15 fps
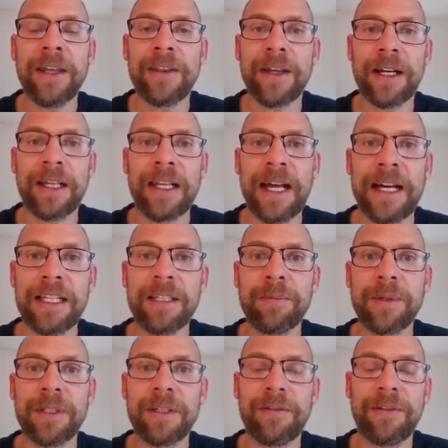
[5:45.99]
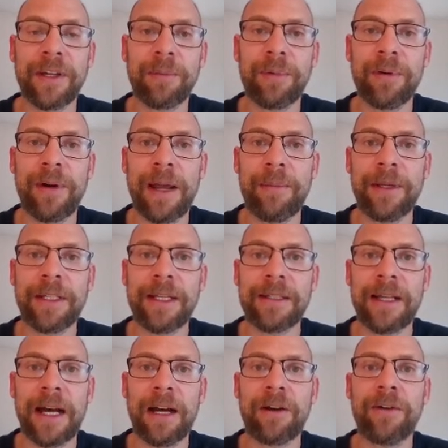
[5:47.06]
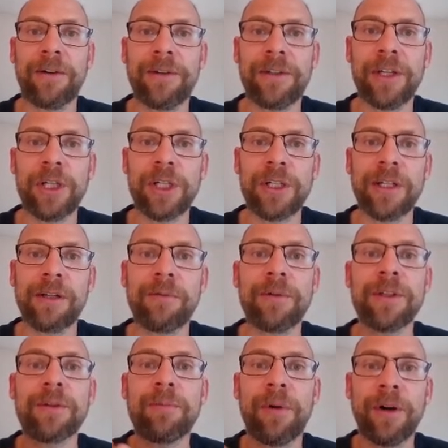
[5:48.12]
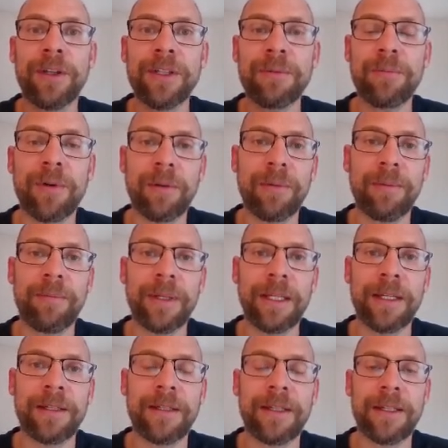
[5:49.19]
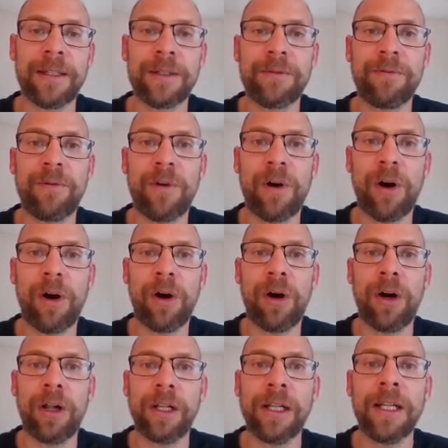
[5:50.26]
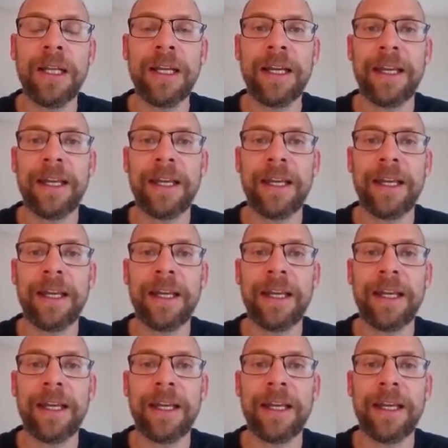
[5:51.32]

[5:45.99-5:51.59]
the class specific parameters are conditional response probabilities for all